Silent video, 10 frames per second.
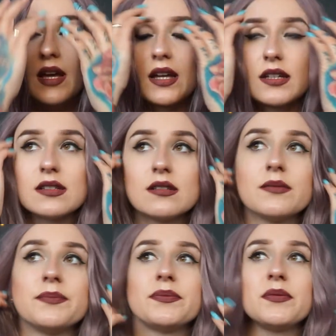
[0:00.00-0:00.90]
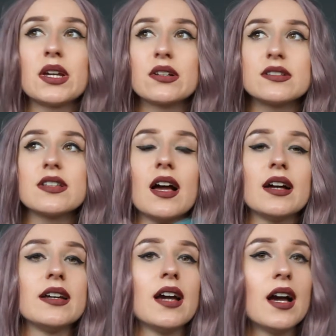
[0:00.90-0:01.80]
and because
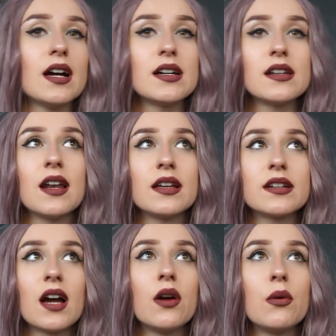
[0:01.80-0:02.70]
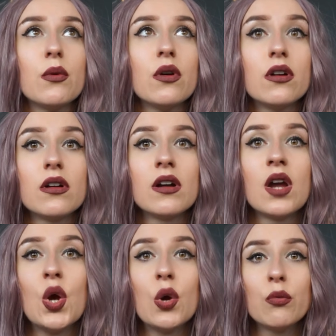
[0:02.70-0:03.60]
I had like I wore
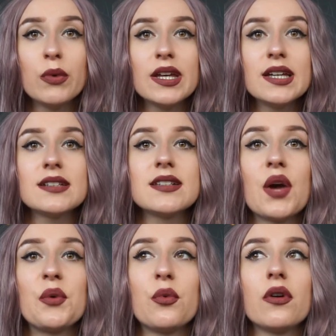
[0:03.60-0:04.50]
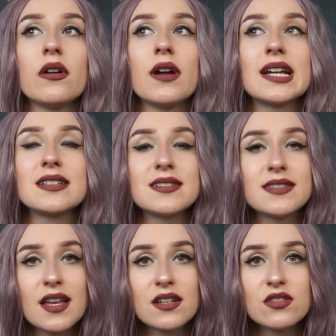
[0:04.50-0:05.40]
wigs, I wore
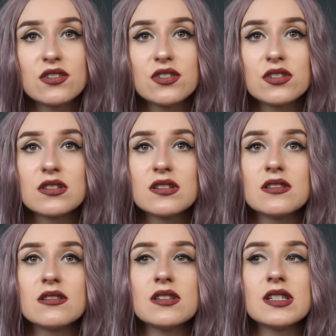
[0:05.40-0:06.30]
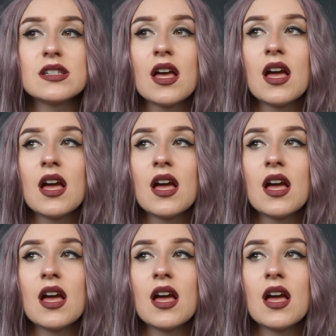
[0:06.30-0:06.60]
extensions